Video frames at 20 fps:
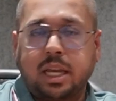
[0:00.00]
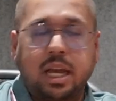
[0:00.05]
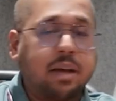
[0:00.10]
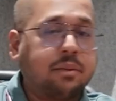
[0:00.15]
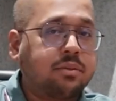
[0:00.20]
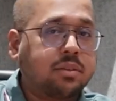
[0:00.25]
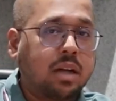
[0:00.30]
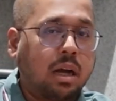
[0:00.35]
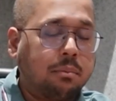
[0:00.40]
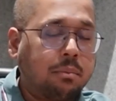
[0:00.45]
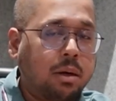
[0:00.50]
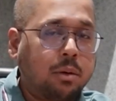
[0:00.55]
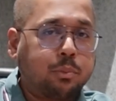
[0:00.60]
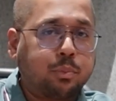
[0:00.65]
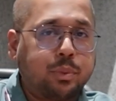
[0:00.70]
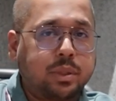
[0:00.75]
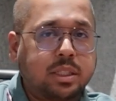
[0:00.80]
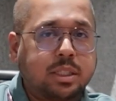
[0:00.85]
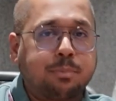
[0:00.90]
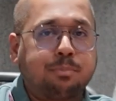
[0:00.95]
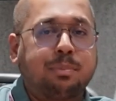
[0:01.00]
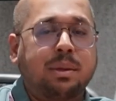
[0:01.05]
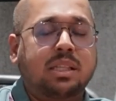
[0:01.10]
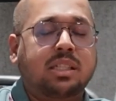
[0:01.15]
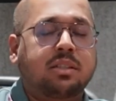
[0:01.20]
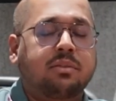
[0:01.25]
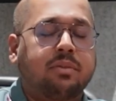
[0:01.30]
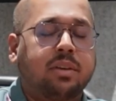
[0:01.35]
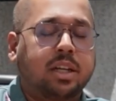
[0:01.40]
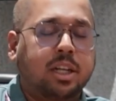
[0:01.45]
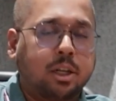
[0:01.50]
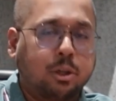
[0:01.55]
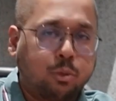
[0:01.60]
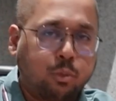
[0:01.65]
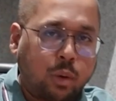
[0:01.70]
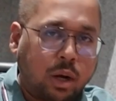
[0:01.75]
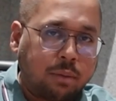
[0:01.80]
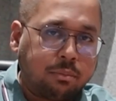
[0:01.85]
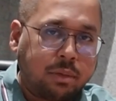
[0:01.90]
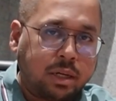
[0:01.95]
They have come up with specific
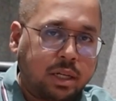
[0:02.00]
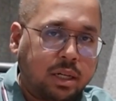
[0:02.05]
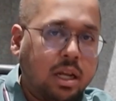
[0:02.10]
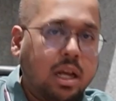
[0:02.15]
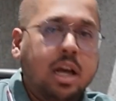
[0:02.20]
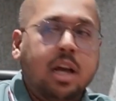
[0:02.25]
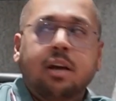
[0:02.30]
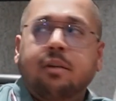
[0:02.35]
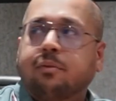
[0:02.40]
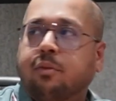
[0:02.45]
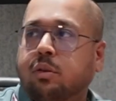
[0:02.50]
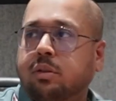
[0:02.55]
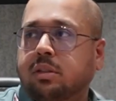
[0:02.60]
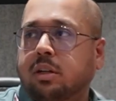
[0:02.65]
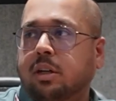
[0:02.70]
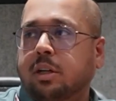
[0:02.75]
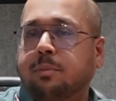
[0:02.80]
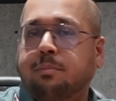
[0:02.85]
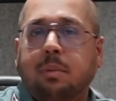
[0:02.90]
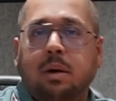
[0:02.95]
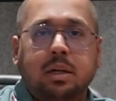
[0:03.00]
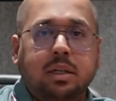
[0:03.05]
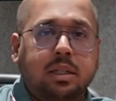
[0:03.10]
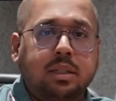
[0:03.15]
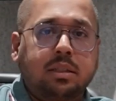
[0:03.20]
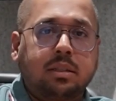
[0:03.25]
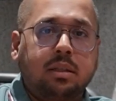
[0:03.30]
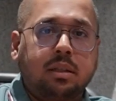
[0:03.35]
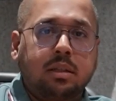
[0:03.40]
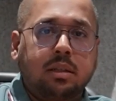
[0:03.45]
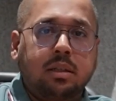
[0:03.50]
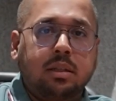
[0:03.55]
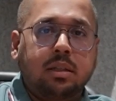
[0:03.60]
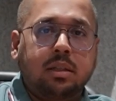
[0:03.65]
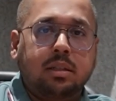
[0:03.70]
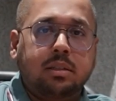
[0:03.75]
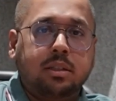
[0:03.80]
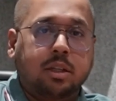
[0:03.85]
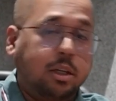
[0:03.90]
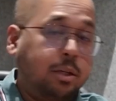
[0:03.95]
requirement for third
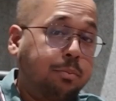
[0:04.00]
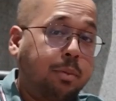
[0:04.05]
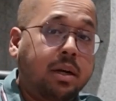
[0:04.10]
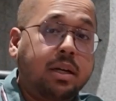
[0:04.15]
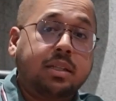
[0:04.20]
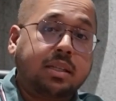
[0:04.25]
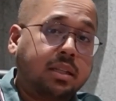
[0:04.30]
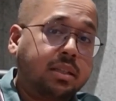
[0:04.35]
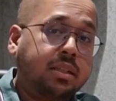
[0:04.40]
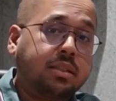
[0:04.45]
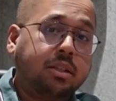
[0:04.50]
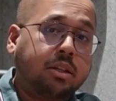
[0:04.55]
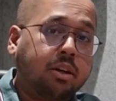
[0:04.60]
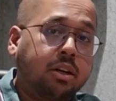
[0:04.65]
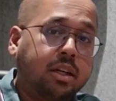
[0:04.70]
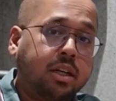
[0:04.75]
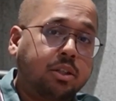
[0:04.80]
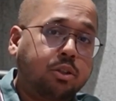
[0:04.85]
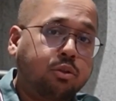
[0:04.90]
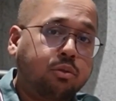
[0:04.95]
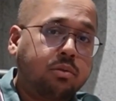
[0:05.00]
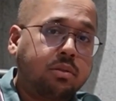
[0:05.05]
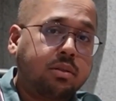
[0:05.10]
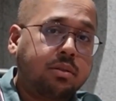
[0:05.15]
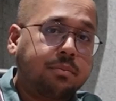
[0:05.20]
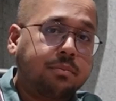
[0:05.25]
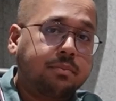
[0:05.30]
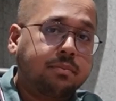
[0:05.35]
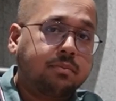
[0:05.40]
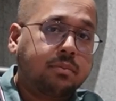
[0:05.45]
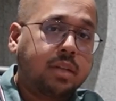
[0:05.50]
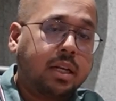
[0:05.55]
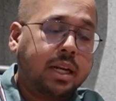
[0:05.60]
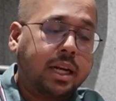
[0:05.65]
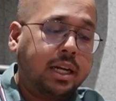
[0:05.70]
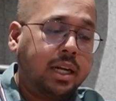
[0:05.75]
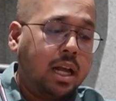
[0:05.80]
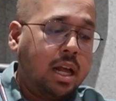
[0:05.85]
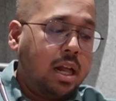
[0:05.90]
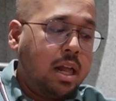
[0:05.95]
parties and their security controls,
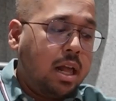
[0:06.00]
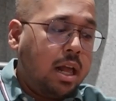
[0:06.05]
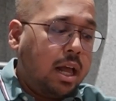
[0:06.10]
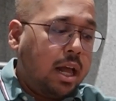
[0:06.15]
right?